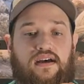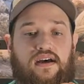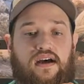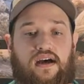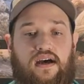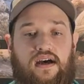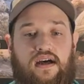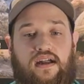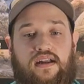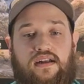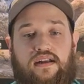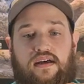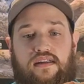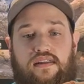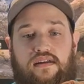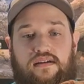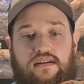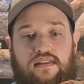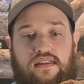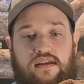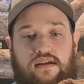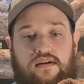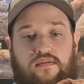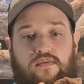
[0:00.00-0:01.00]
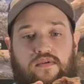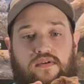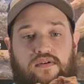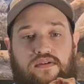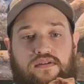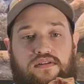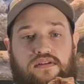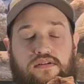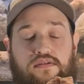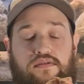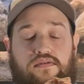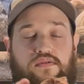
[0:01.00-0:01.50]
Another thing we'll
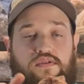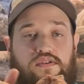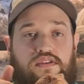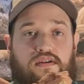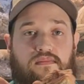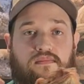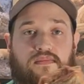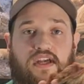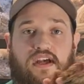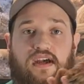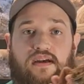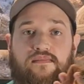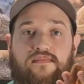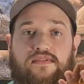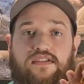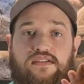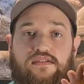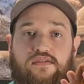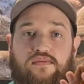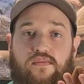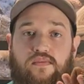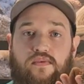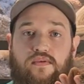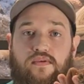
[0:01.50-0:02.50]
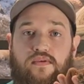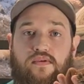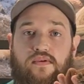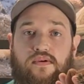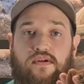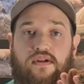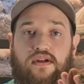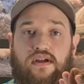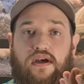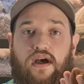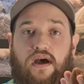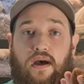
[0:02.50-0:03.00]
do sometimes is
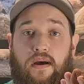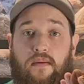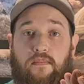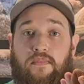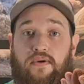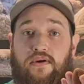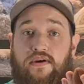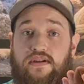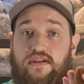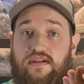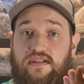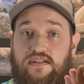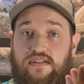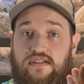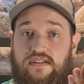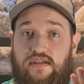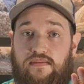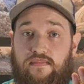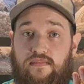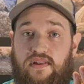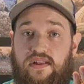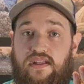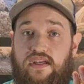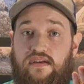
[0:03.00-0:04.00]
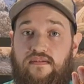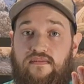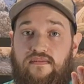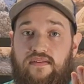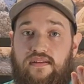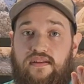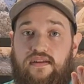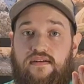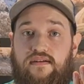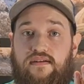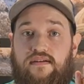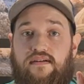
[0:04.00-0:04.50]
we'll put in some leaf
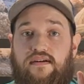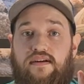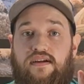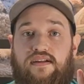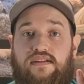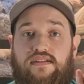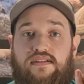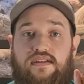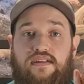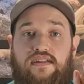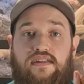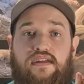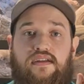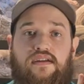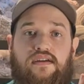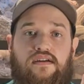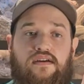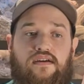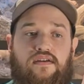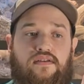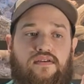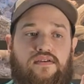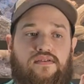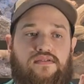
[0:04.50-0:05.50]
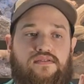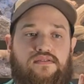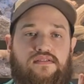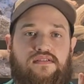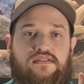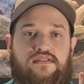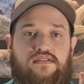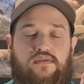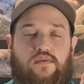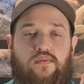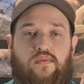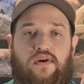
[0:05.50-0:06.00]
litter into the
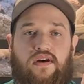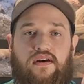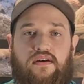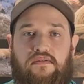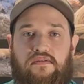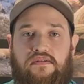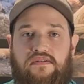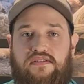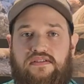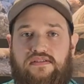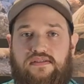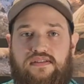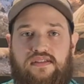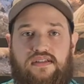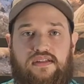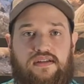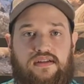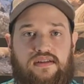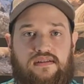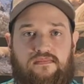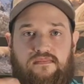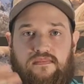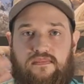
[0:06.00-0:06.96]
enclosure as well, just to,